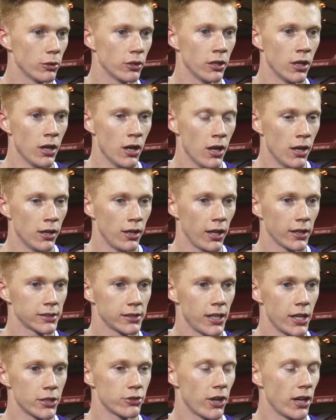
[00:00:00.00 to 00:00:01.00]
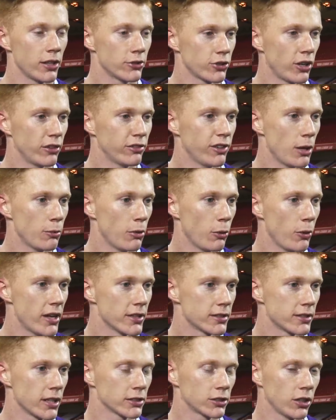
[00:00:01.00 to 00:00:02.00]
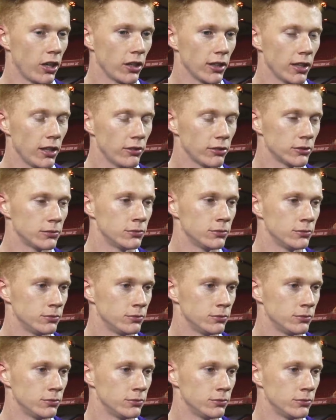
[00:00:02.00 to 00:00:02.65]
And like I say, try, try and fight my way into that starting 11.